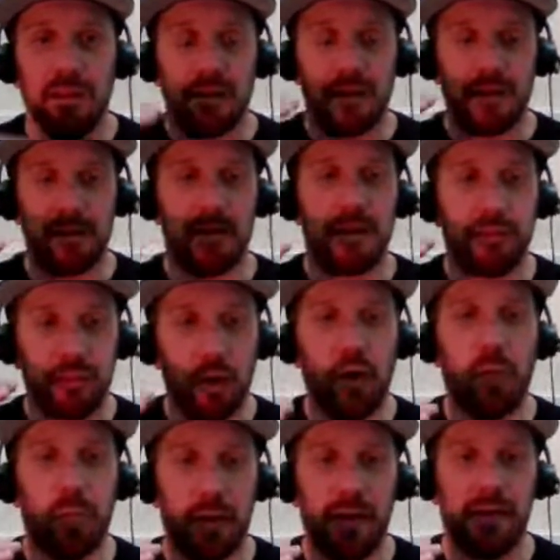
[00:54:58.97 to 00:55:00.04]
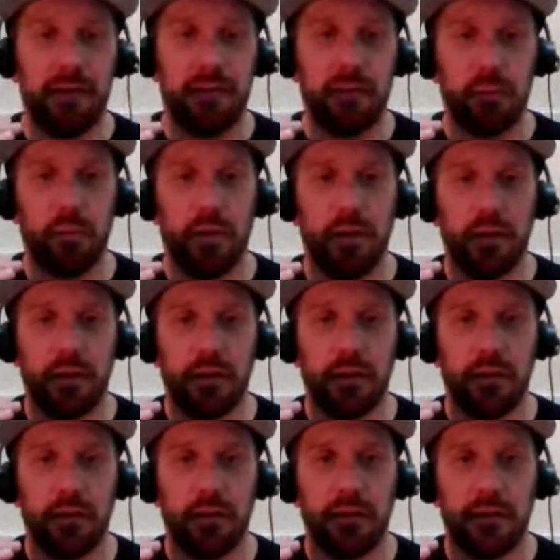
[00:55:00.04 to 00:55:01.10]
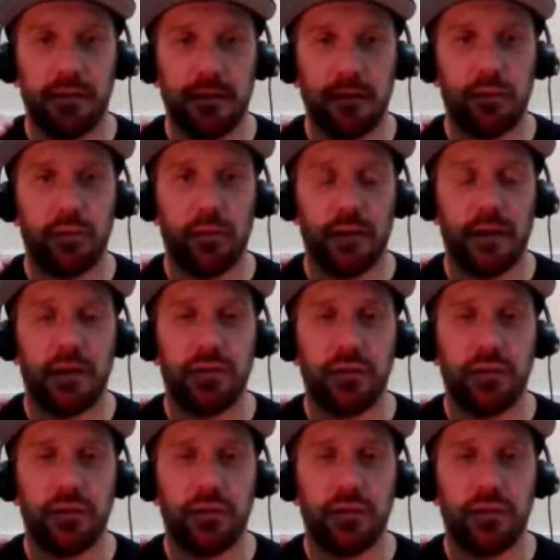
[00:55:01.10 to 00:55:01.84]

They've got a place to work. They're still doing their